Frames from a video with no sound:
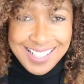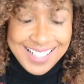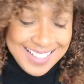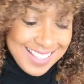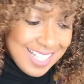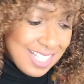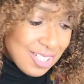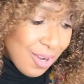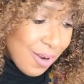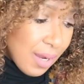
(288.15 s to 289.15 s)
And
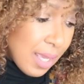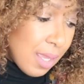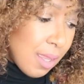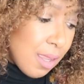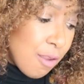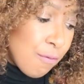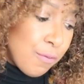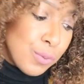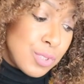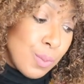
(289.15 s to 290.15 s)
these are a
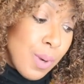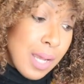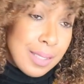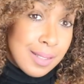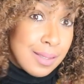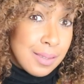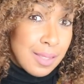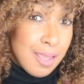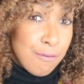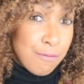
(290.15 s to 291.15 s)
41 and
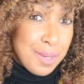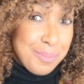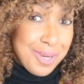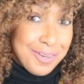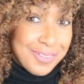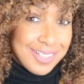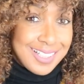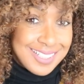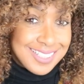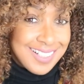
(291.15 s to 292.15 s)
they fit
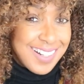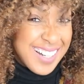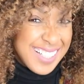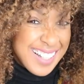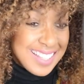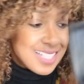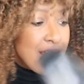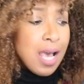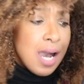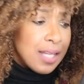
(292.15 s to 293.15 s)
perfectly. So I like these.
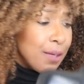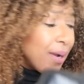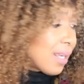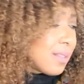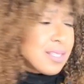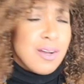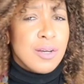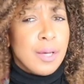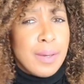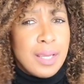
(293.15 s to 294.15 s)
And I reckon these
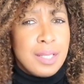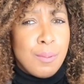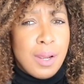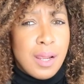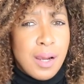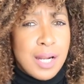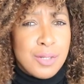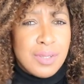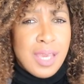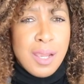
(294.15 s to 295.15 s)
aren't going anywhere. I
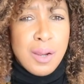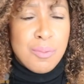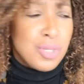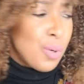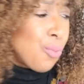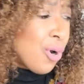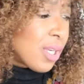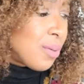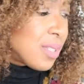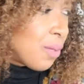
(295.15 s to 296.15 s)
don't care, you know, what
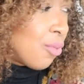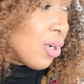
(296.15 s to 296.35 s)
goes in,